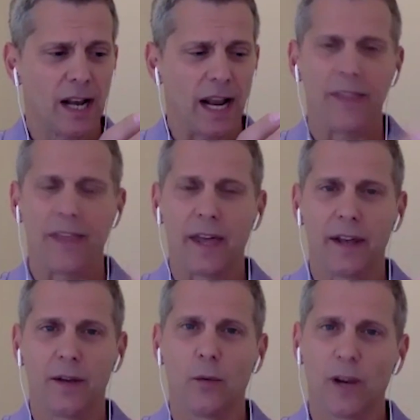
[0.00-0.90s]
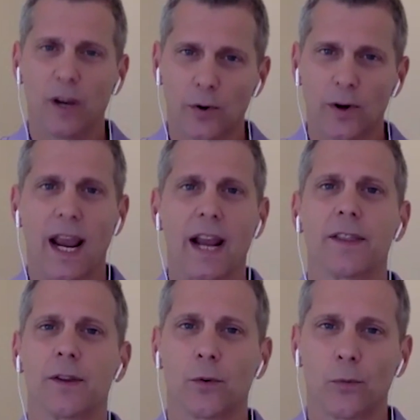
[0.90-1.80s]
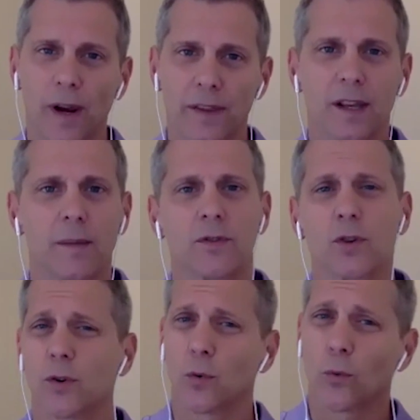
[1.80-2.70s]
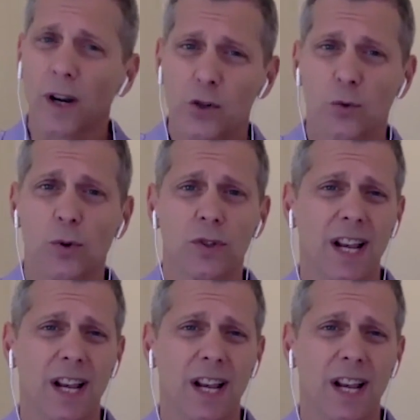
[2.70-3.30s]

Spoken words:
and then we create the rhythms or the rituals,